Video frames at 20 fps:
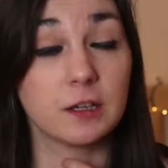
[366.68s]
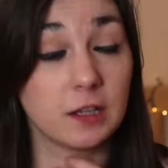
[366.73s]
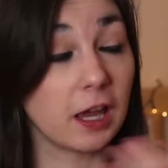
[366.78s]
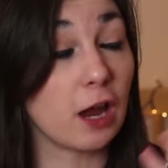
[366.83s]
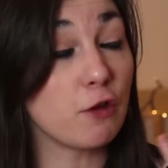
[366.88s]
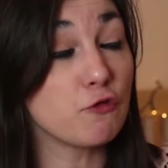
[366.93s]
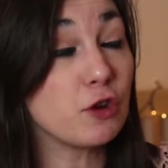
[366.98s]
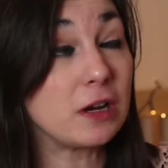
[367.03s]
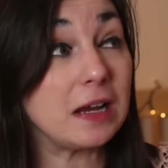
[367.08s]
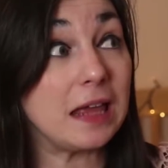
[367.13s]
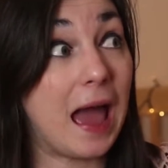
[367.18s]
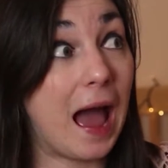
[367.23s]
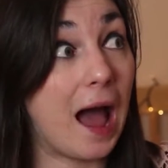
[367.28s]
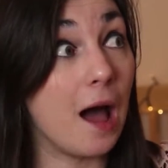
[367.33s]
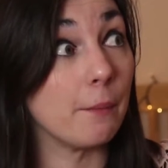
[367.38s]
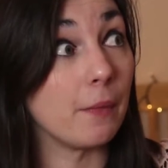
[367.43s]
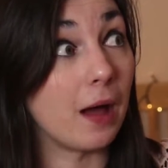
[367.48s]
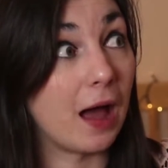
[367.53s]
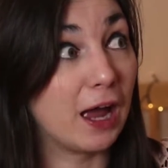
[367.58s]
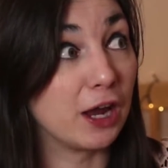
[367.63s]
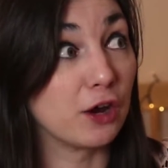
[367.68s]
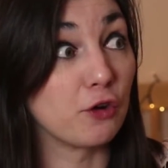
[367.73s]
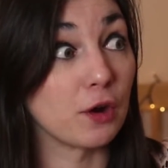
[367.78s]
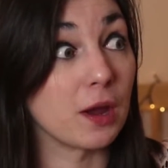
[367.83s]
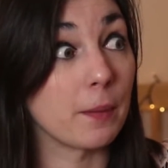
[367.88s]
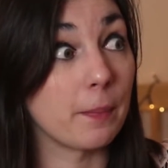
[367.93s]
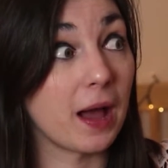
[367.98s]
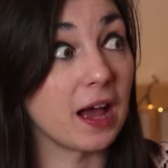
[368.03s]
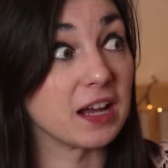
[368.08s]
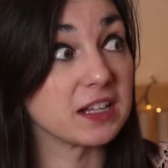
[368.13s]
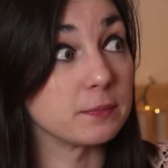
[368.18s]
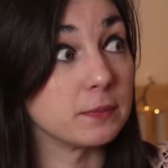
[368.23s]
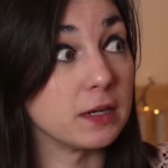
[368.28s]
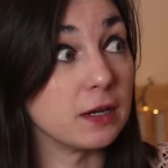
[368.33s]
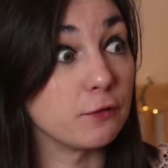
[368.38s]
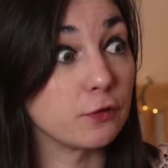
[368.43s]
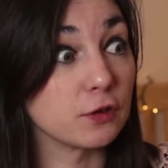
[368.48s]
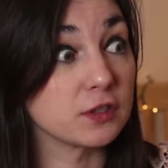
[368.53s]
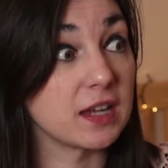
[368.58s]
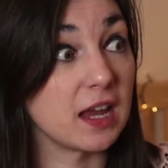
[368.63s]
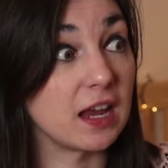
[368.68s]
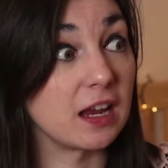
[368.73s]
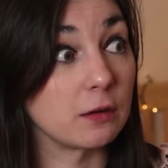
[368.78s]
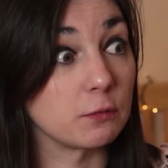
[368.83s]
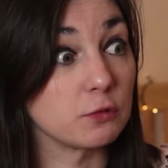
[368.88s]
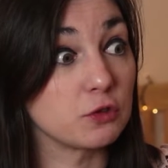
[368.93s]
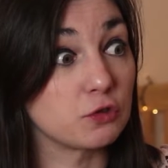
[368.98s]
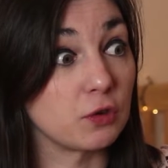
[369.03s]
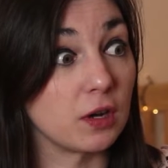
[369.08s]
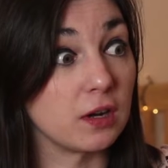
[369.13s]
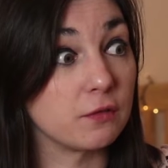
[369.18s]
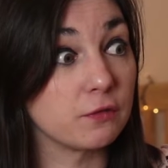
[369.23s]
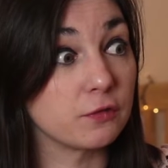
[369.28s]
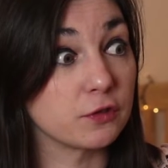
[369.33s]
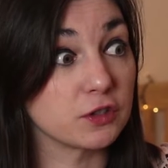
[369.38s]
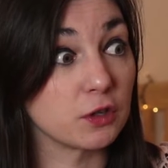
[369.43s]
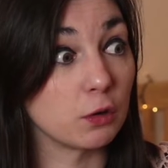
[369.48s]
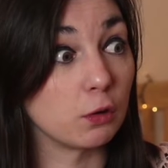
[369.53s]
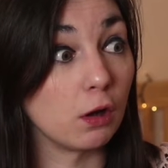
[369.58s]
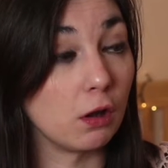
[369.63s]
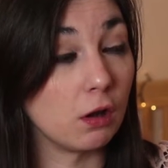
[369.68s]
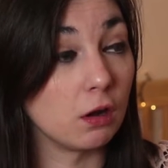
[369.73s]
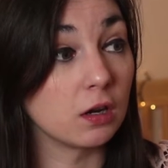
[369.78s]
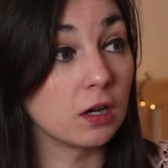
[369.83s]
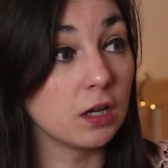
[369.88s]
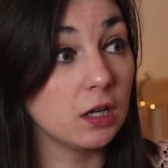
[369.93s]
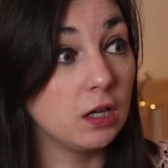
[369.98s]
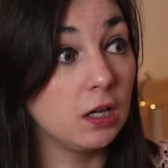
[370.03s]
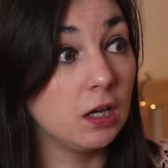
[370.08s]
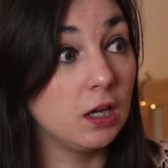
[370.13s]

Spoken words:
like, I really am angry at past me for saying I was straight for so long.